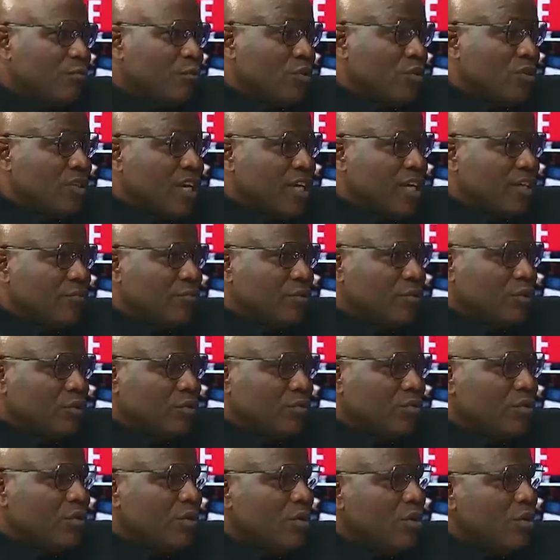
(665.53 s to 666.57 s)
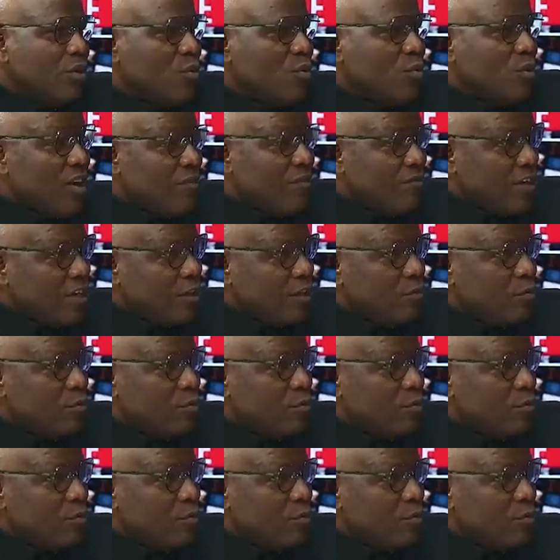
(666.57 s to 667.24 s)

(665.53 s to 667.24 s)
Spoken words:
both sides, because we have very good